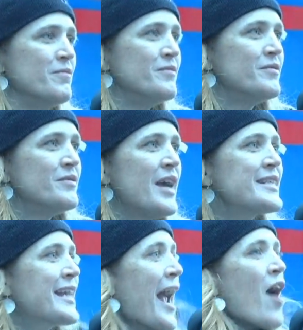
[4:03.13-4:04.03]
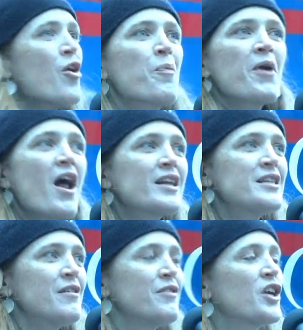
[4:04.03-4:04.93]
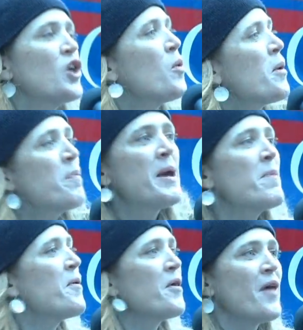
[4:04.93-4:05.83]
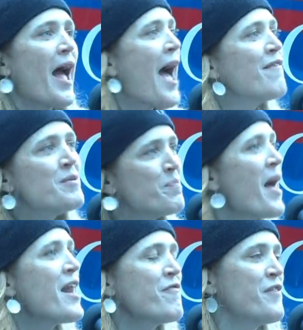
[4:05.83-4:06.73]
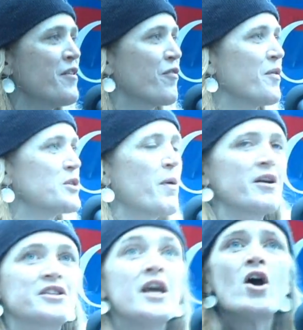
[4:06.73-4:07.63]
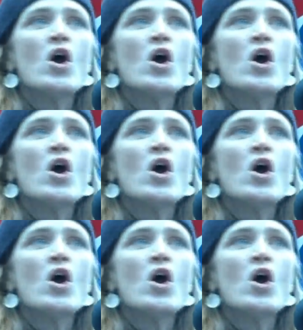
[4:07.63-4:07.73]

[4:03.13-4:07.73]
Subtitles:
It's counterproductive. The Cuban people haven't benefited from this policy.